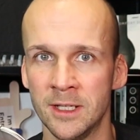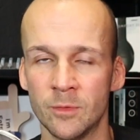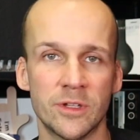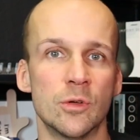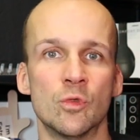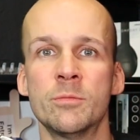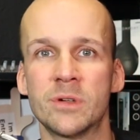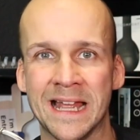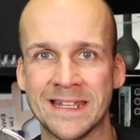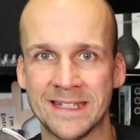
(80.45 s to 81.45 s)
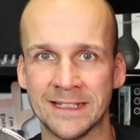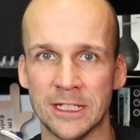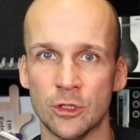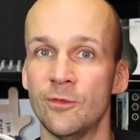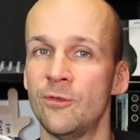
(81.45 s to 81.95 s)
with your own branding
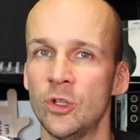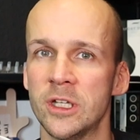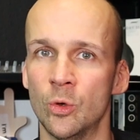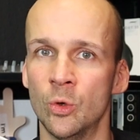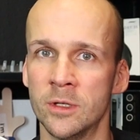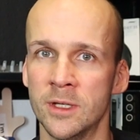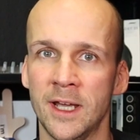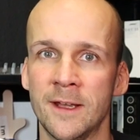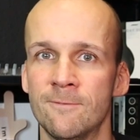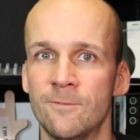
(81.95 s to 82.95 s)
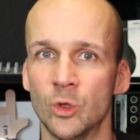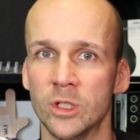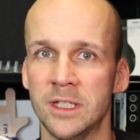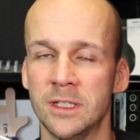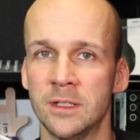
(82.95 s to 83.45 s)
that you fully own and
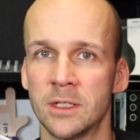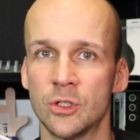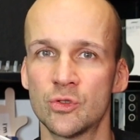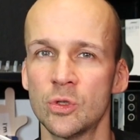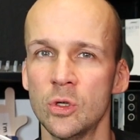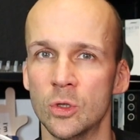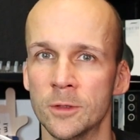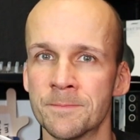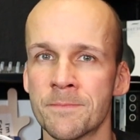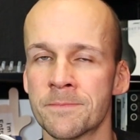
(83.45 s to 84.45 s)
fully control.